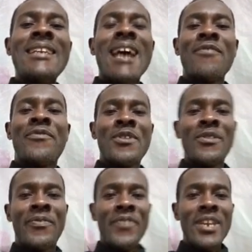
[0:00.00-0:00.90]

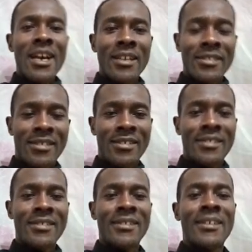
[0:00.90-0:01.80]
These are the
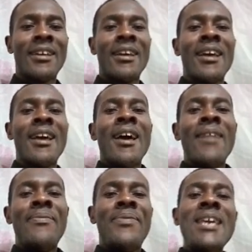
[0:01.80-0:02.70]
5
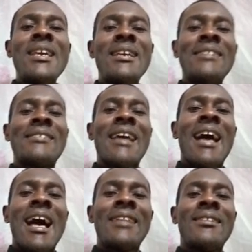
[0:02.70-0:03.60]
types of
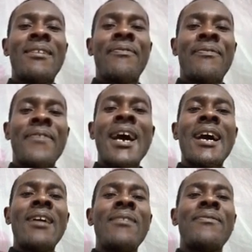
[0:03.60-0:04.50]
crop pests
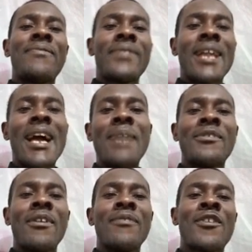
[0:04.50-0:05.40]

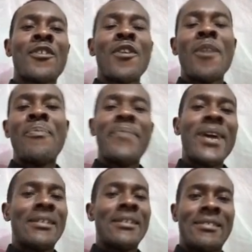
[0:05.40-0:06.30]
that can be
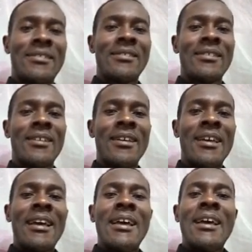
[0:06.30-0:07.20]
categorized.
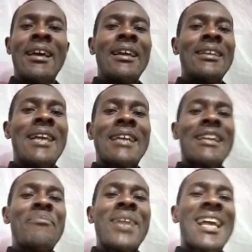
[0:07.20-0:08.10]
And
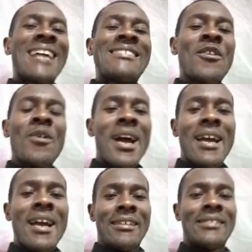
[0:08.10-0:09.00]
so we start
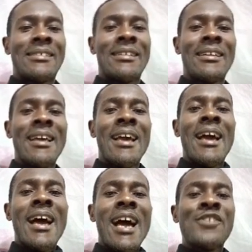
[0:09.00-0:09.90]
with the leaf feeder,
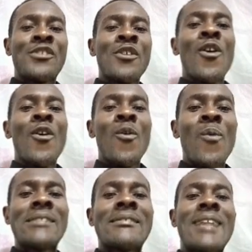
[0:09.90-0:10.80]
or rather
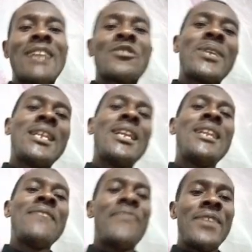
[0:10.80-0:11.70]
the leaf
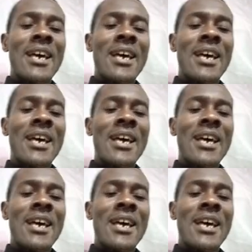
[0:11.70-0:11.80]
feeders.